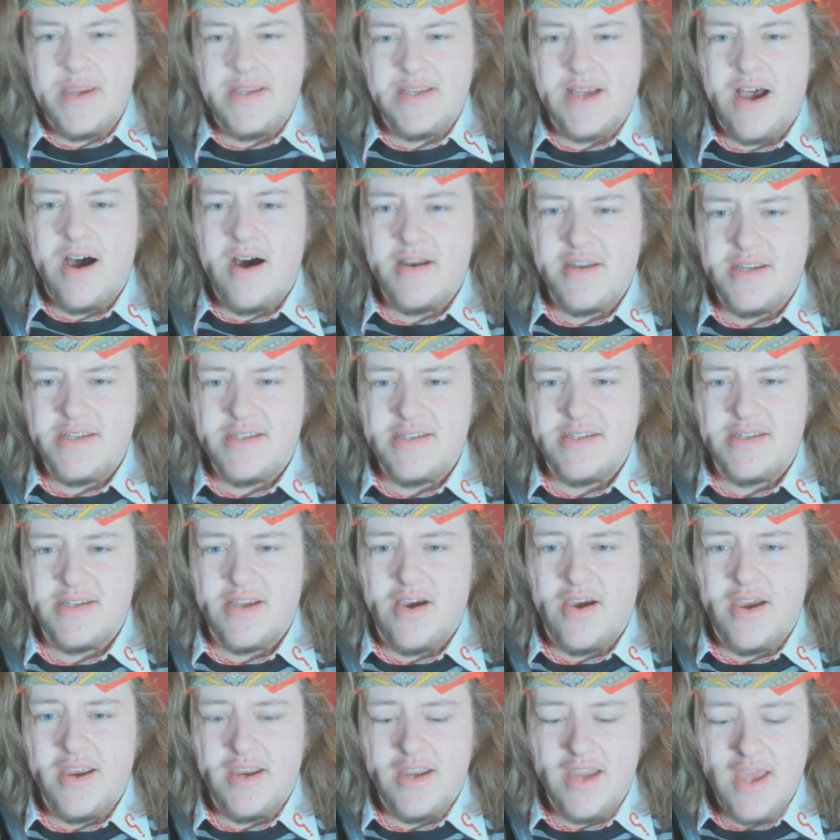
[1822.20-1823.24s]
TARDIS
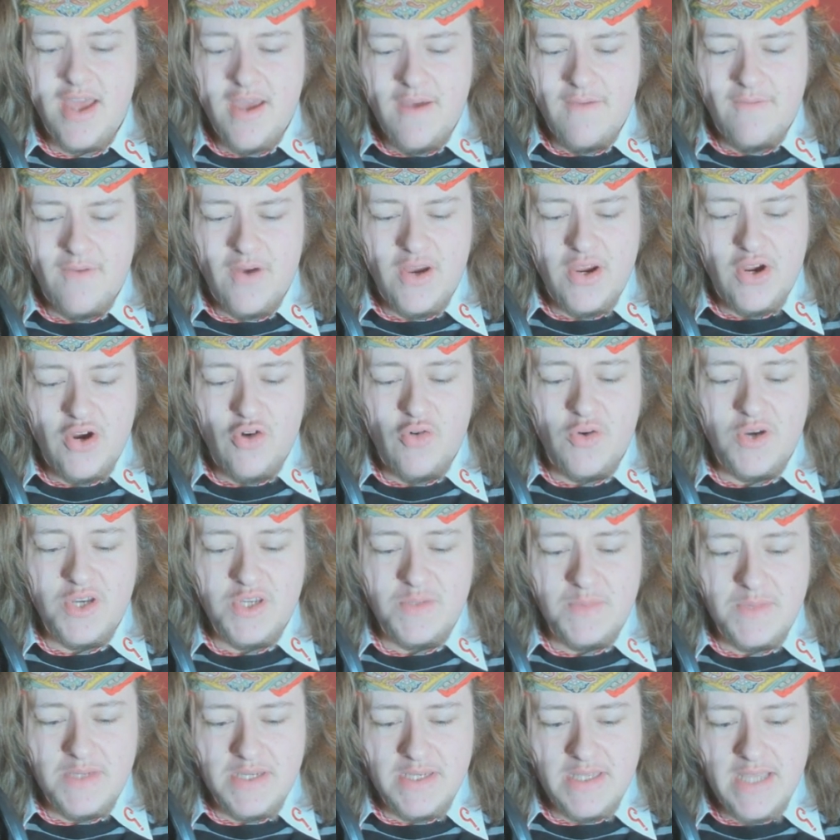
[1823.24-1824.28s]
design, very
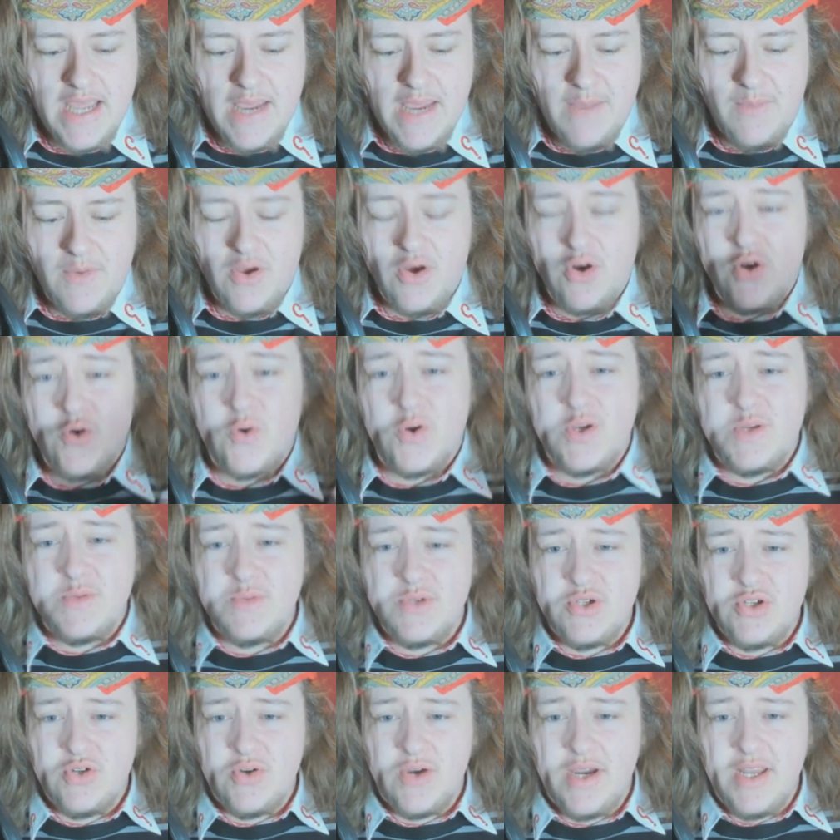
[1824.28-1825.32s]
Christmas theme, we got a
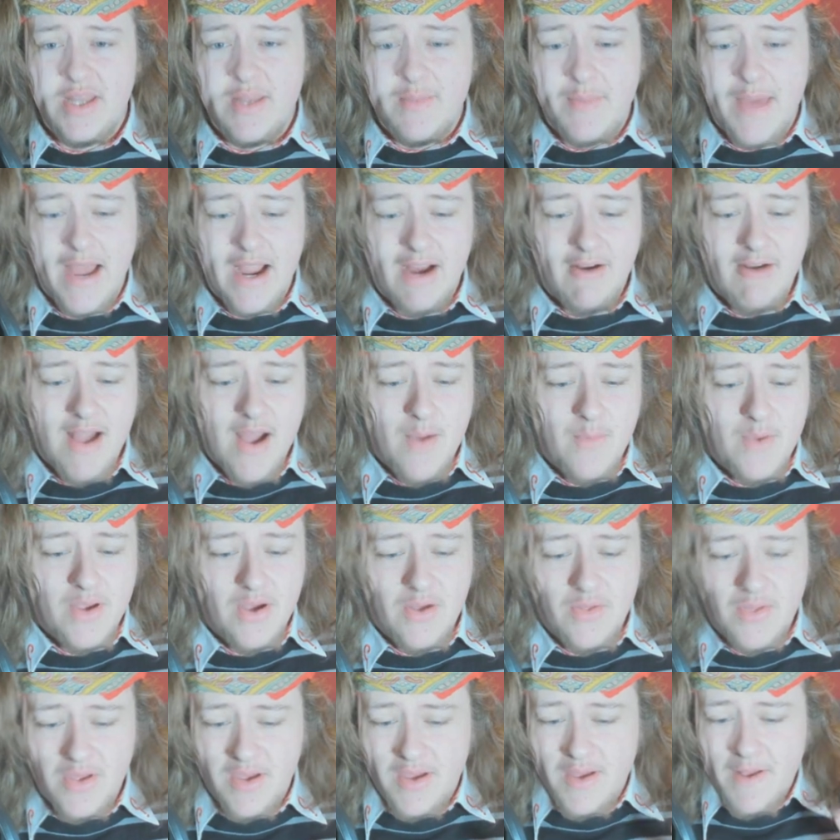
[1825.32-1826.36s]
Christmas tree in the background, we
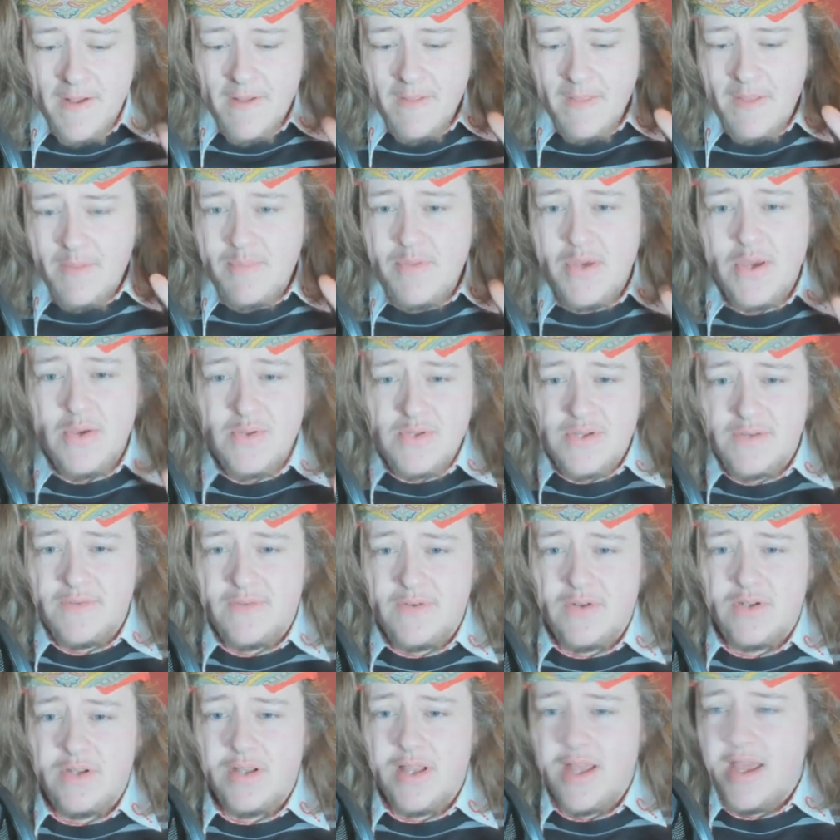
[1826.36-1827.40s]
got the, the
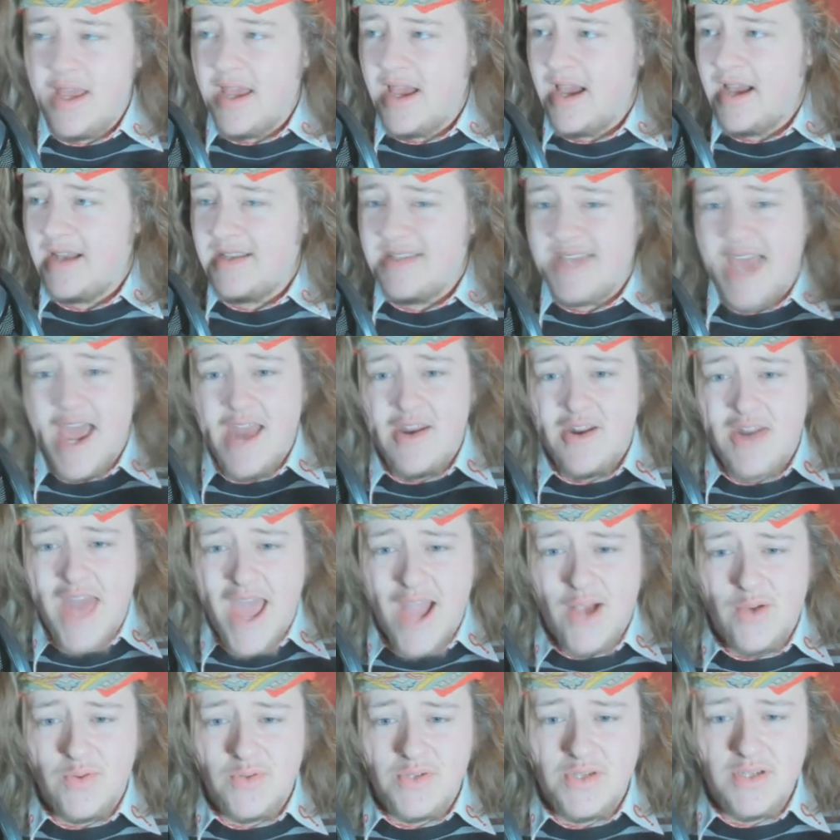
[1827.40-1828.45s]
beautiful uh, Tennant
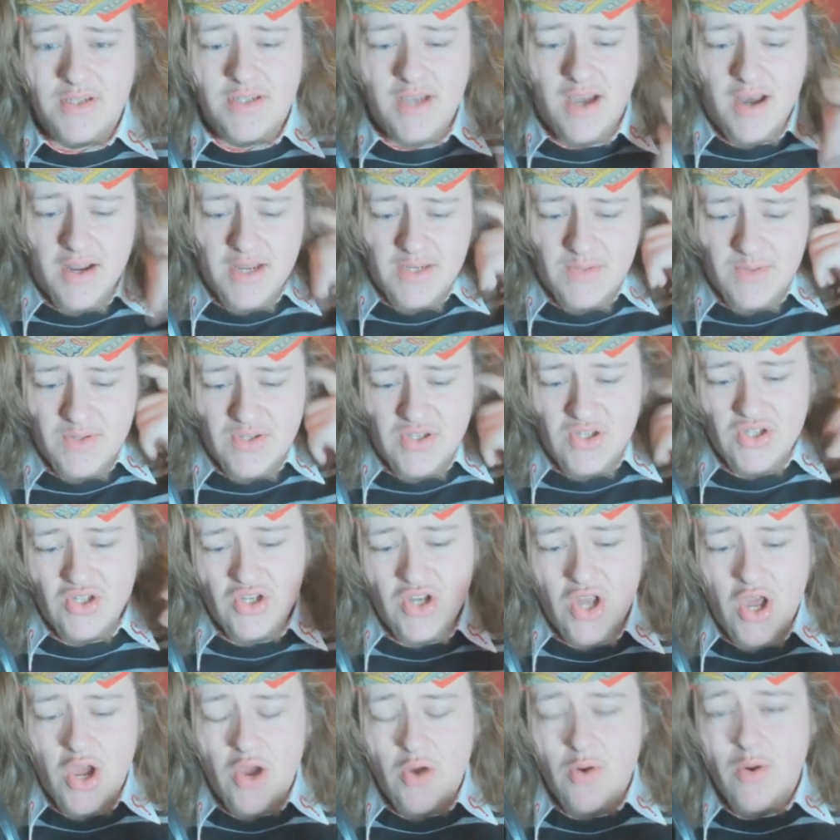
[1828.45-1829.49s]
Eccleston TARDIS with
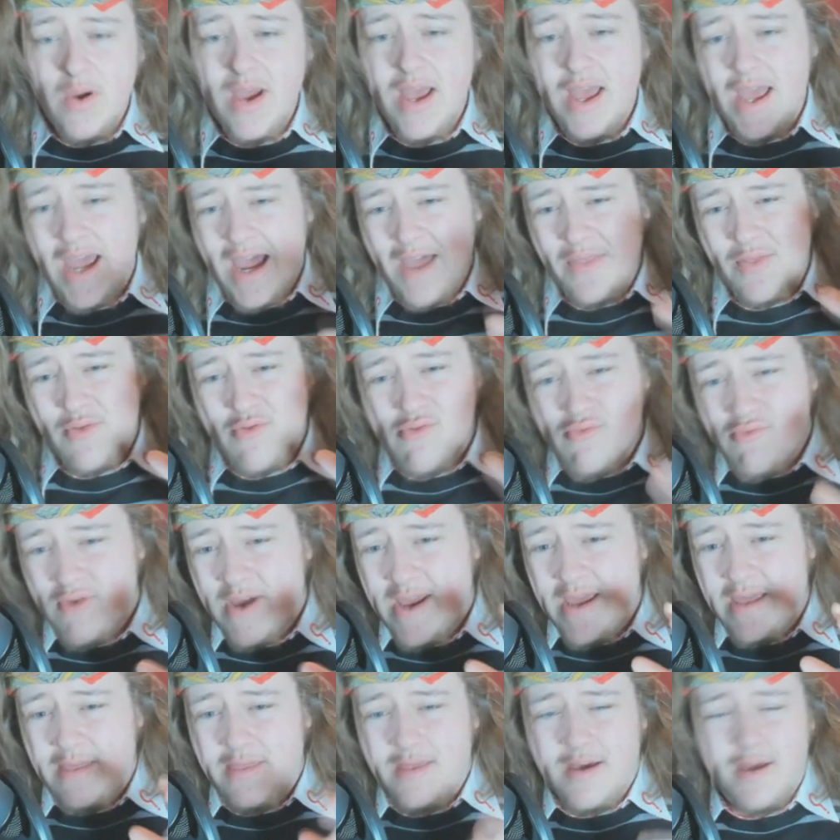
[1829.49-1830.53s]
snow and the
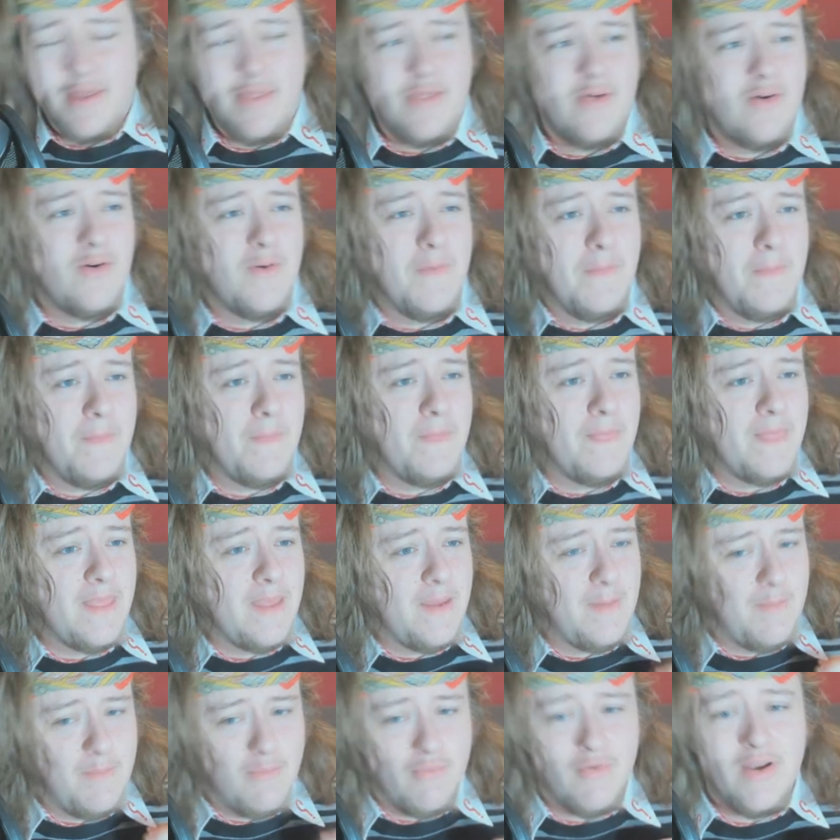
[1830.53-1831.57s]
wreath, I thought,
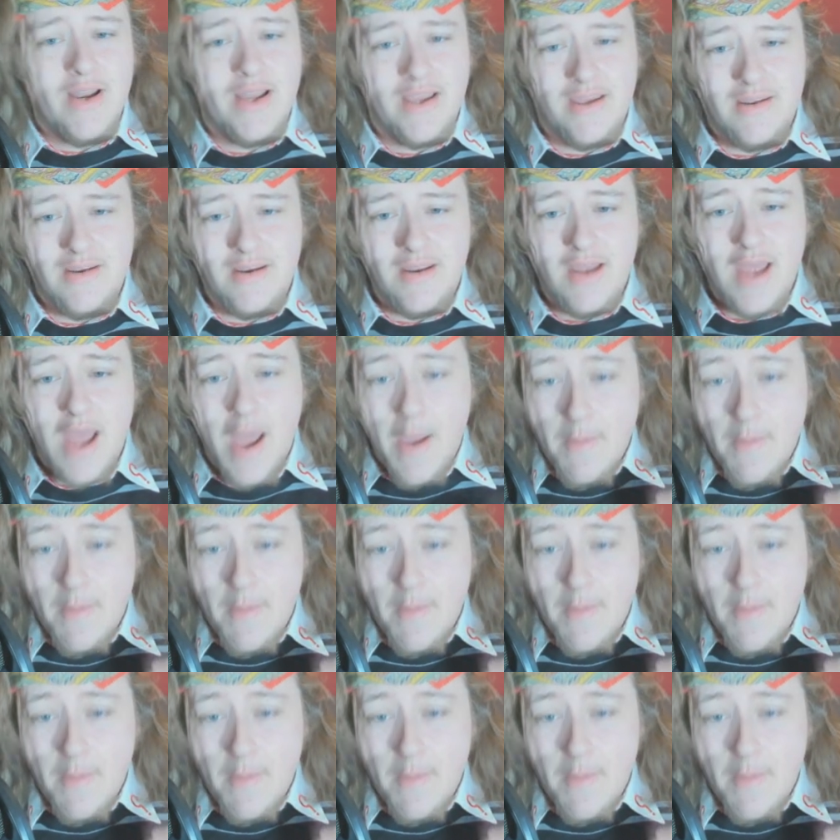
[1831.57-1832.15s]
brilliant.